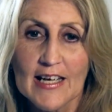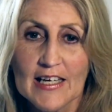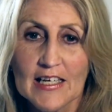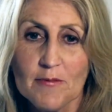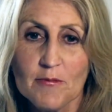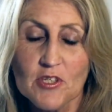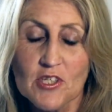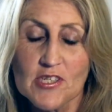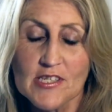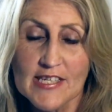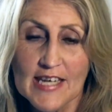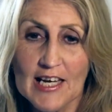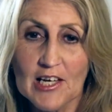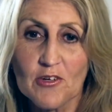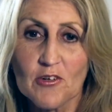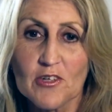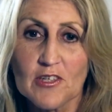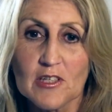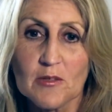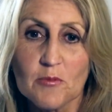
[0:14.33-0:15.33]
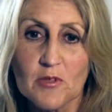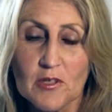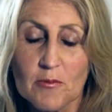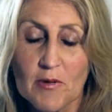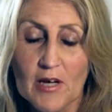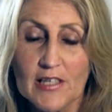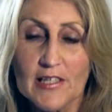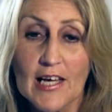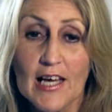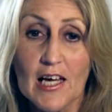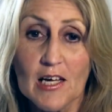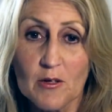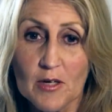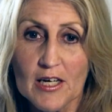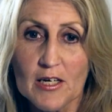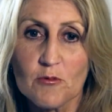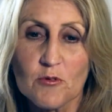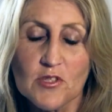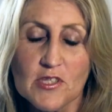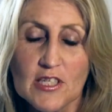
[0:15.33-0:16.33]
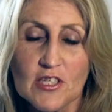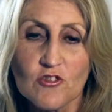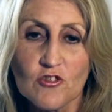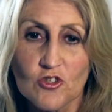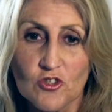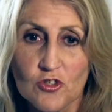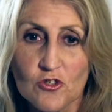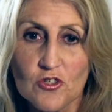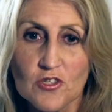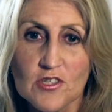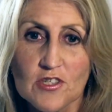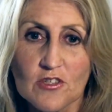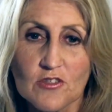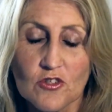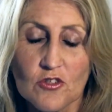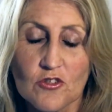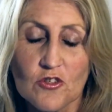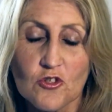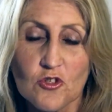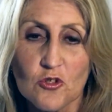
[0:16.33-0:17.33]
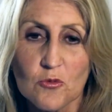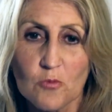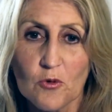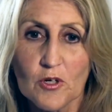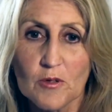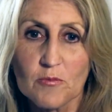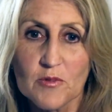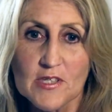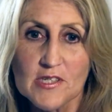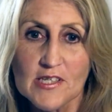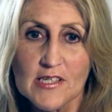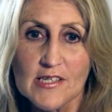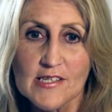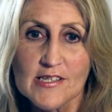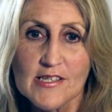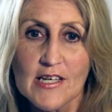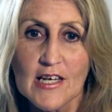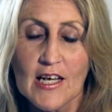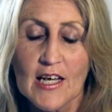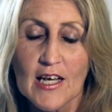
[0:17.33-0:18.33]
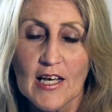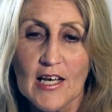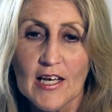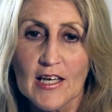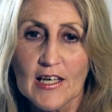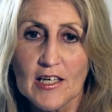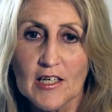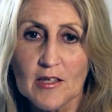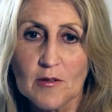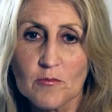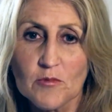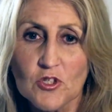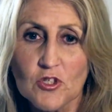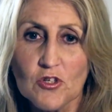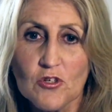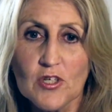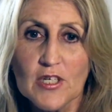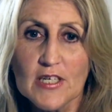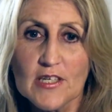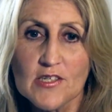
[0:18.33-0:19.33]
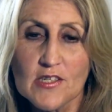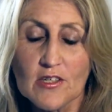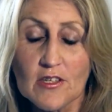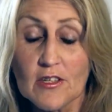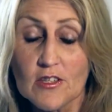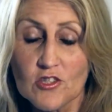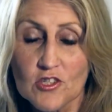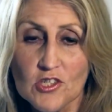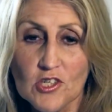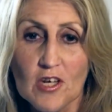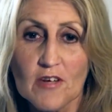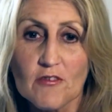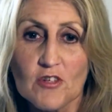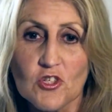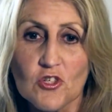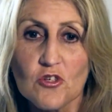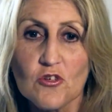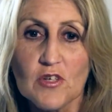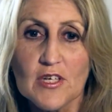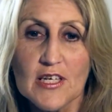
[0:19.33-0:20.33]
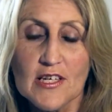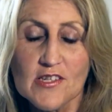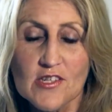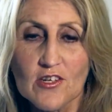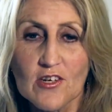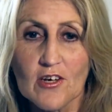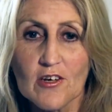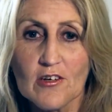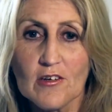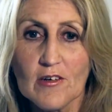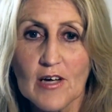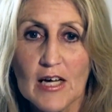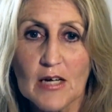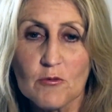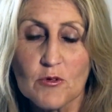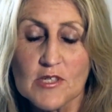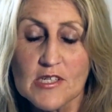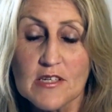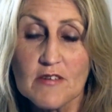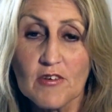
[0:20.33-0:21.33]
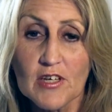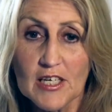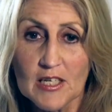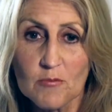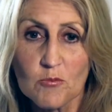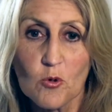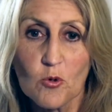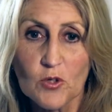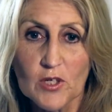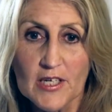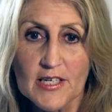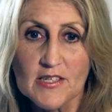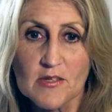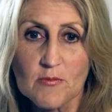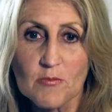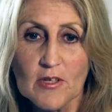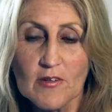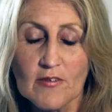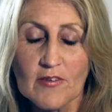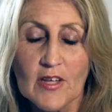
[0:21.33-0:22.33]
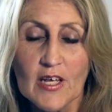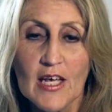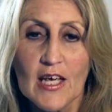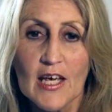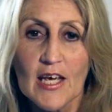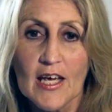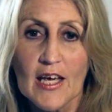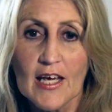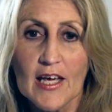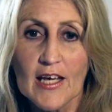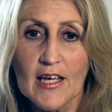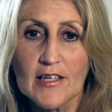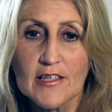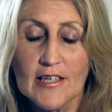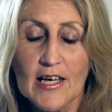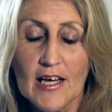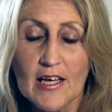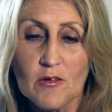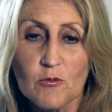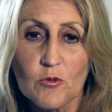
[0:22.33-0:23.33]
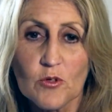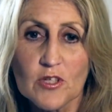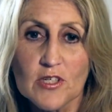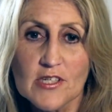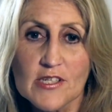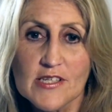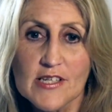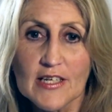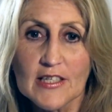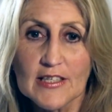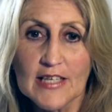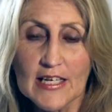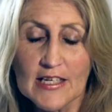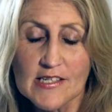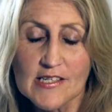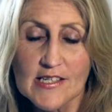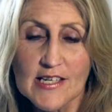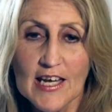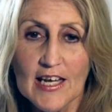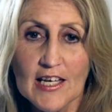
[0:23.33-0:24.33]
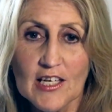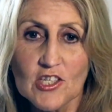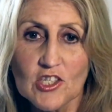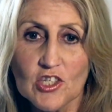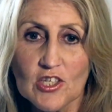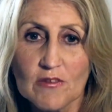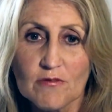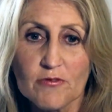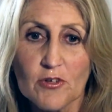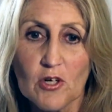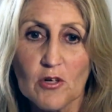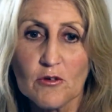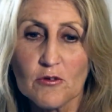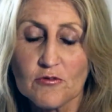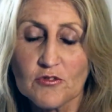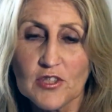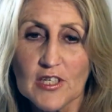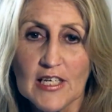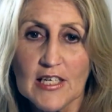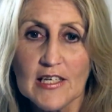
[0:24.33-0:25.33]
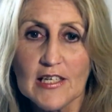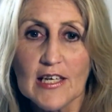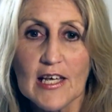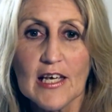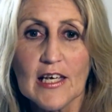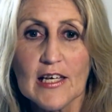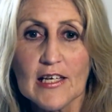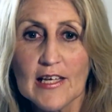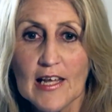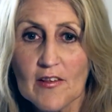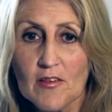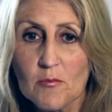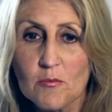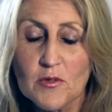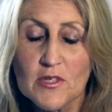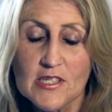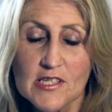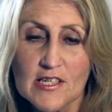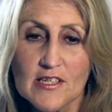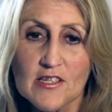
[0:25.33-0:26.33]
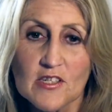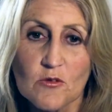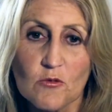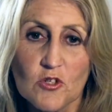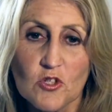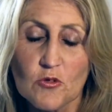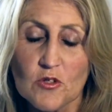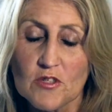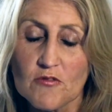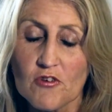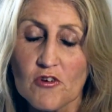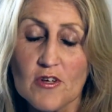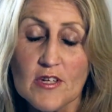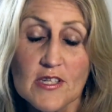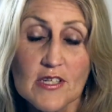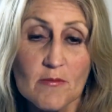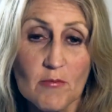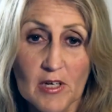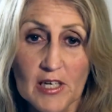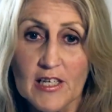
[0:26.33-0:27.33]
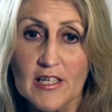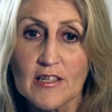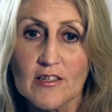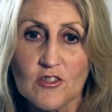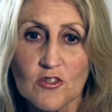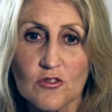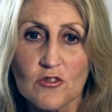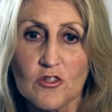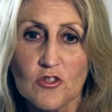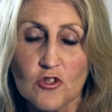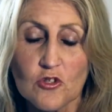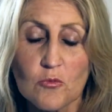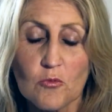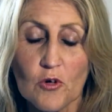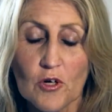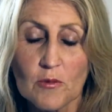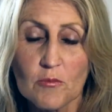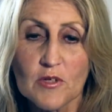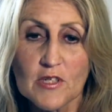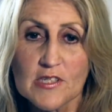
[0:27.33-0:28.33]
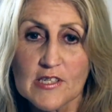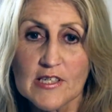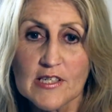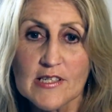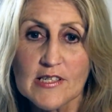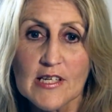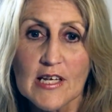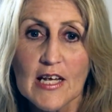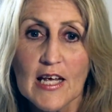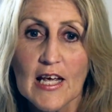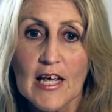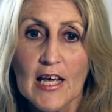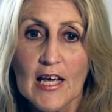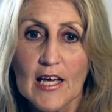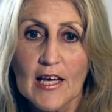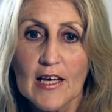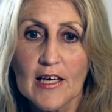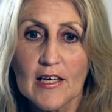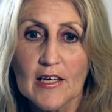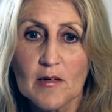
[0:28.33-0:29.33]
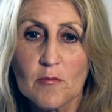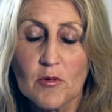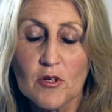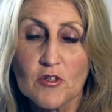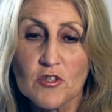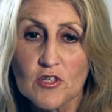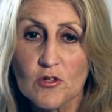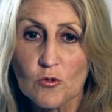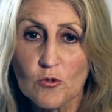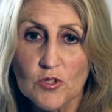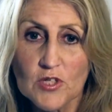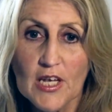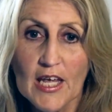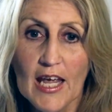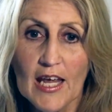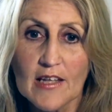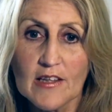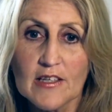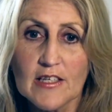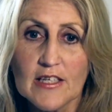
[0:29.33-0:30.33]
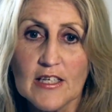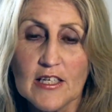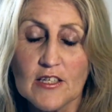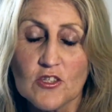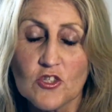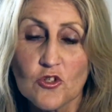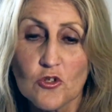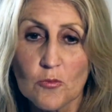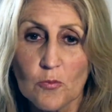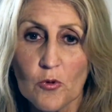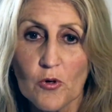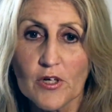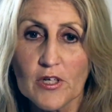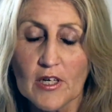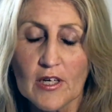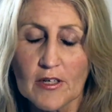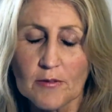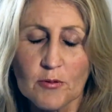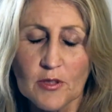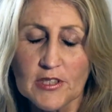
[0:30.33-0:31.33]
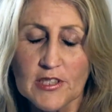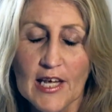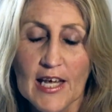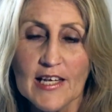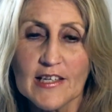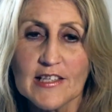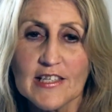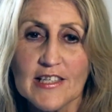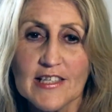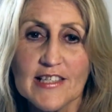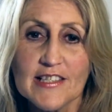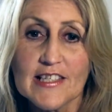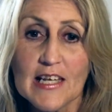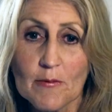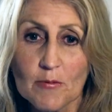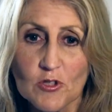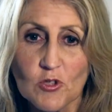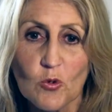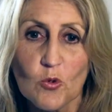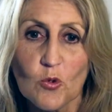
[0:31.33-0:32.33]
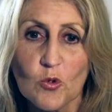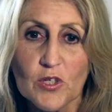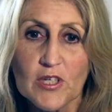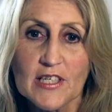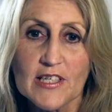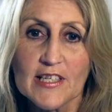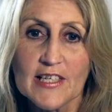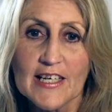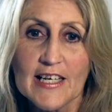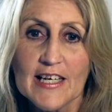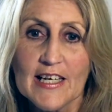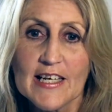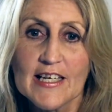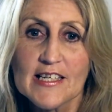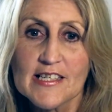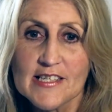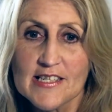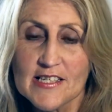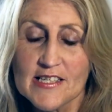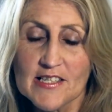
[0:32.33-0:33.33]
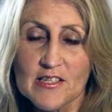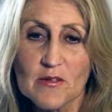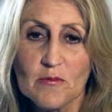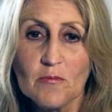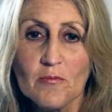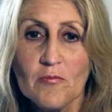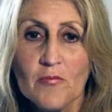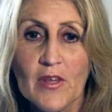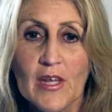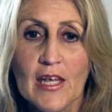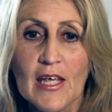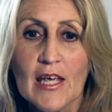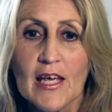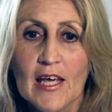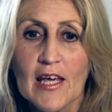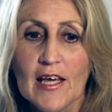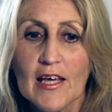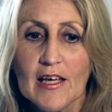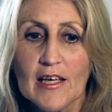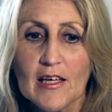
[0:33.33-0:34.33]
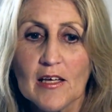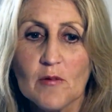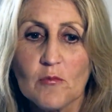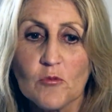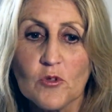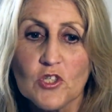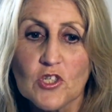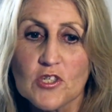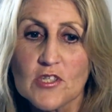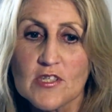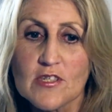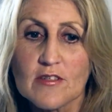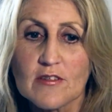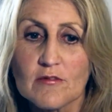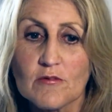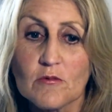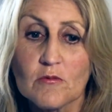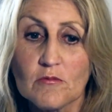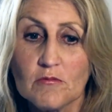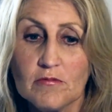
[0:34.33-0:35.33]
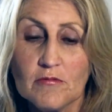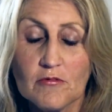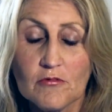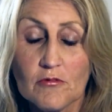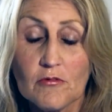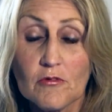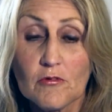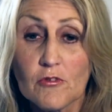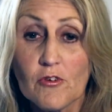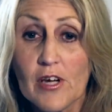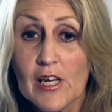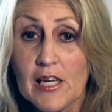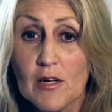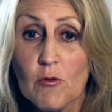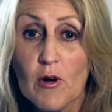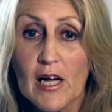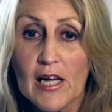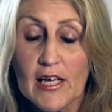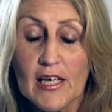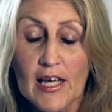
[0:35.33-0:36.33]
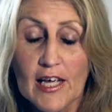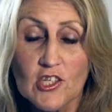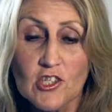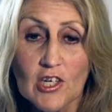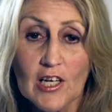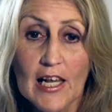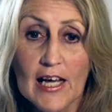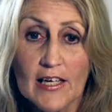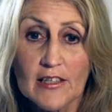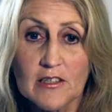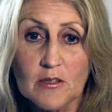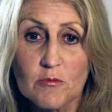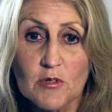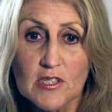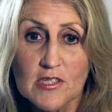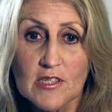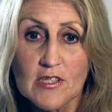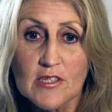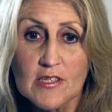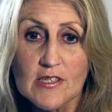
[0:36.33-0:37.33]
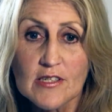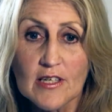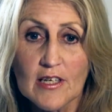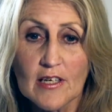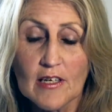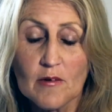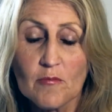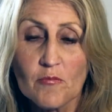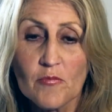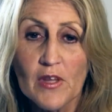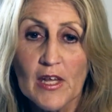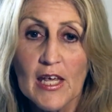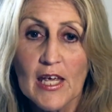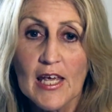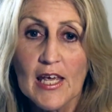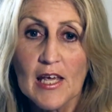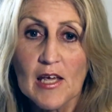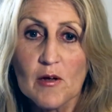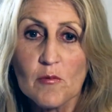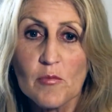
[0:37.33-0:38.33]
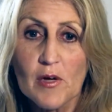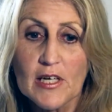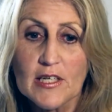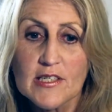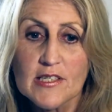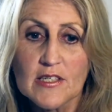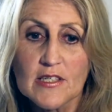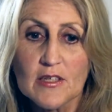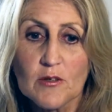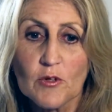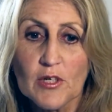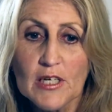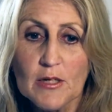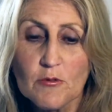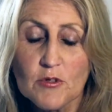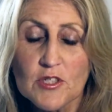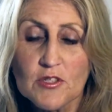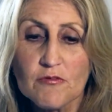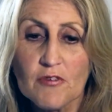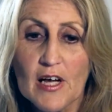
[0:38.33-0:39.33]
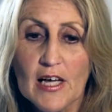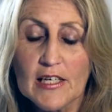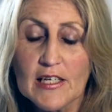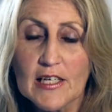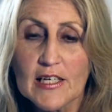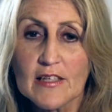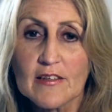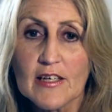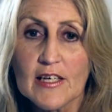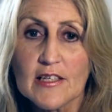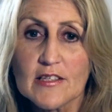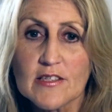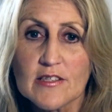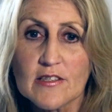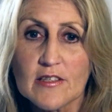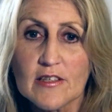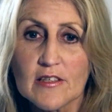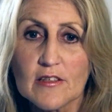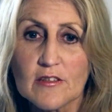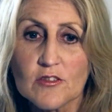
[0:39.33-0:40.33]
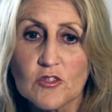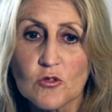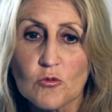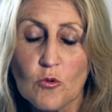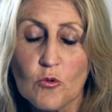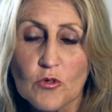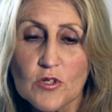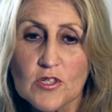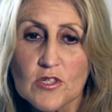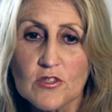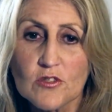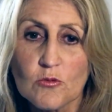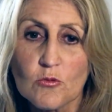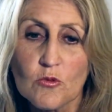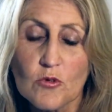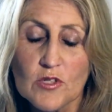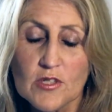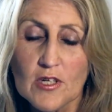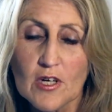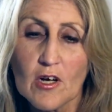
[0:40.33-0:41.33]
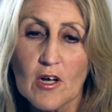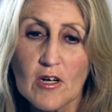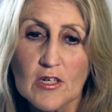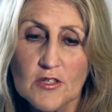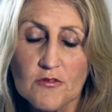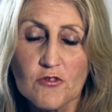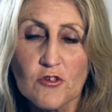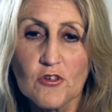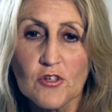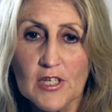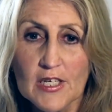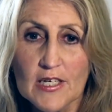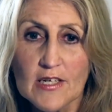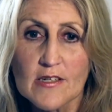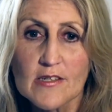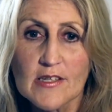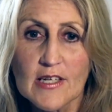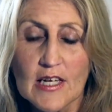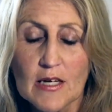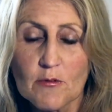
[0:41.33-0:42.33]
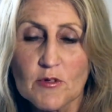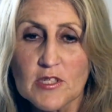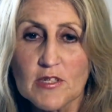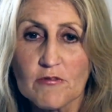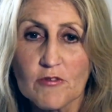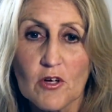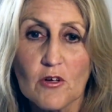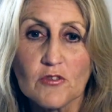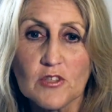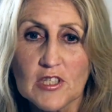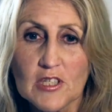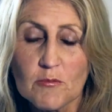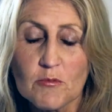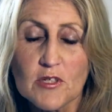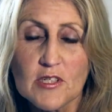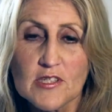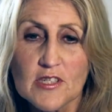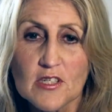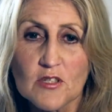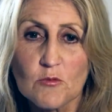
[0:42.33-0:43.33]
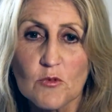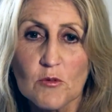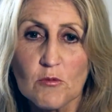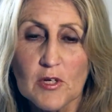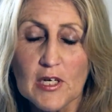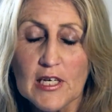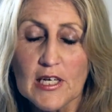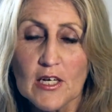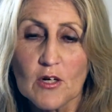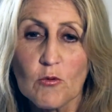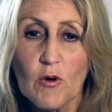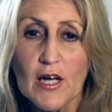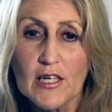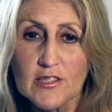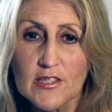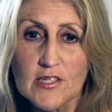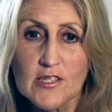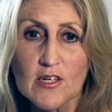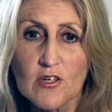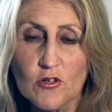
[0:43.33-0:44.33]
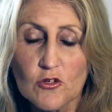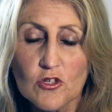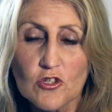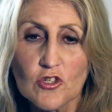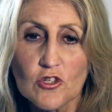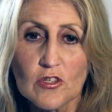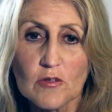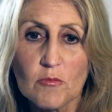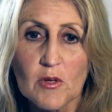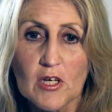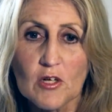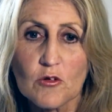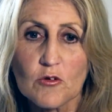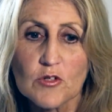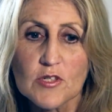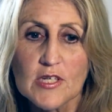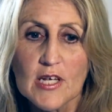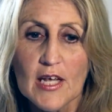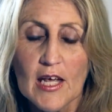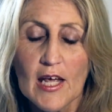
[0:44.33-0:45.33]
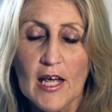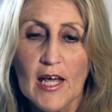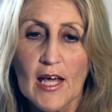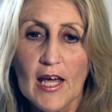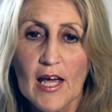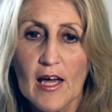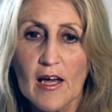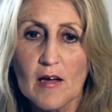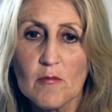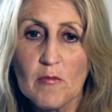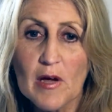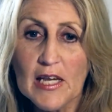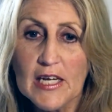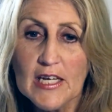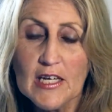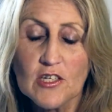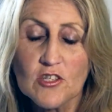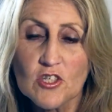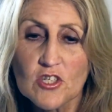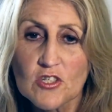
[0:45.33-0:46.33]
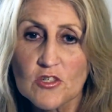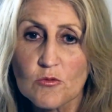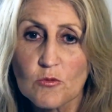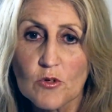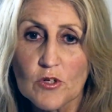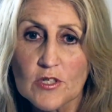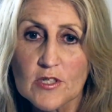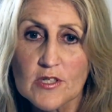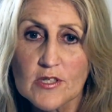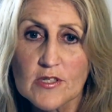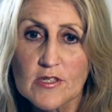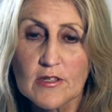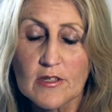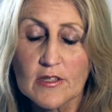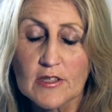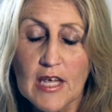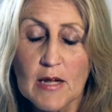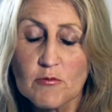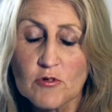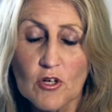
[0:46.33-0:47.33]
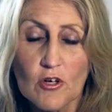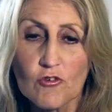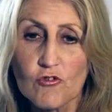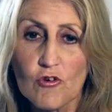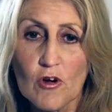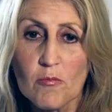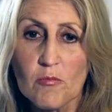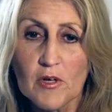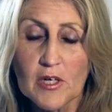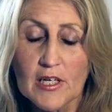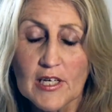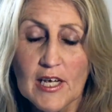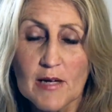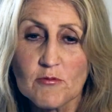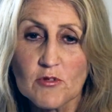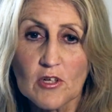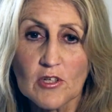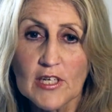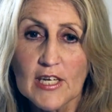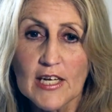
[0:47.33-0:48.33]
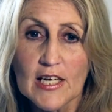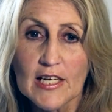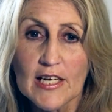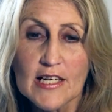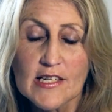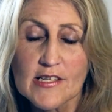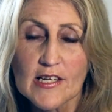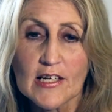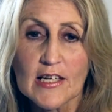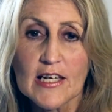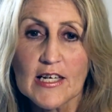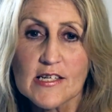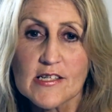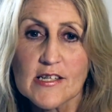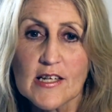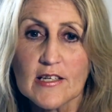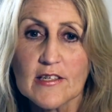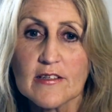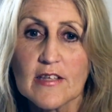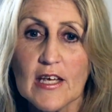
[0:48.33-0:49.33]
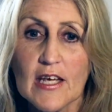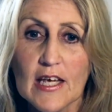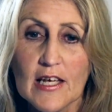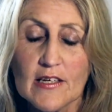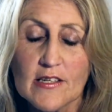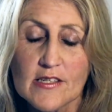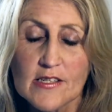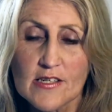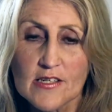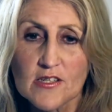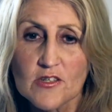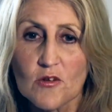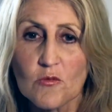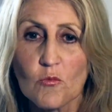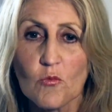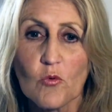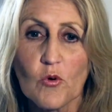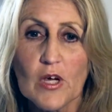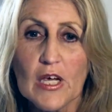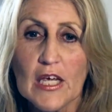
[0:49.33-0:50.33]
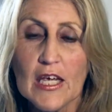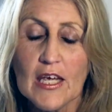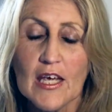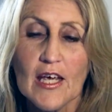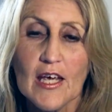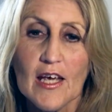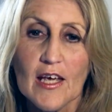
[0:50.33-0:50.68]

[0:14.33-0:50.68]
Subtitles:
Let me just tell you a little bit about how I was introduced to the Dew Point business. 2 years ago, just over 2 years ago, I was living in Port Elizabeth, and I was at that stage involved in another business which was very similar to the Dew Point business. Because it also had the it had the debit order system, which is really why I actually liked the business. But what I was finding that towards the last few years that I was involved in the business, we were getting quite disillusioned because our money it kept on dropping and kept on getting less and less. They had a system where